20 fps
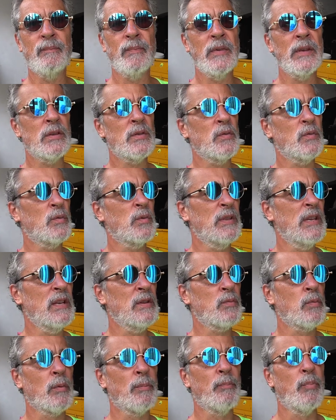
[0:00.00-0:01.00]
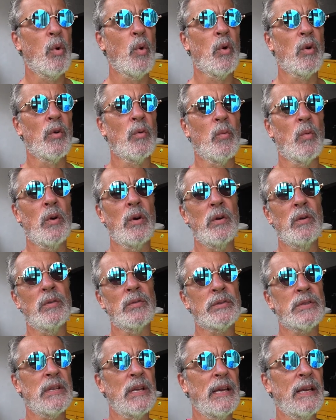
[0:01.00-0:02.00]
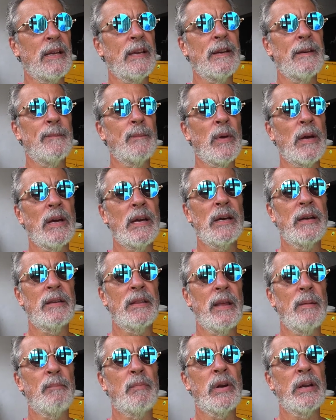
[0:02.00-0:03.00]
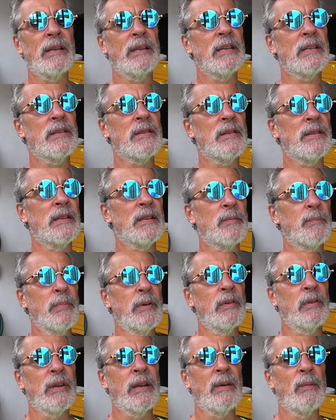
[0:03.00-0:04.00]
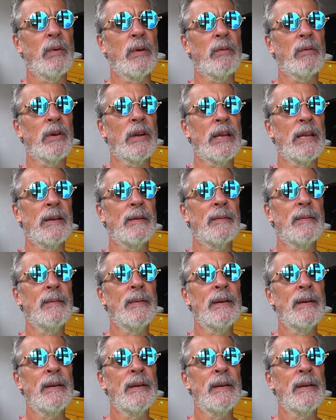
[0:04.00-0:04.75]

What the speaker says: These were poured walls. Like they bring this building we were in.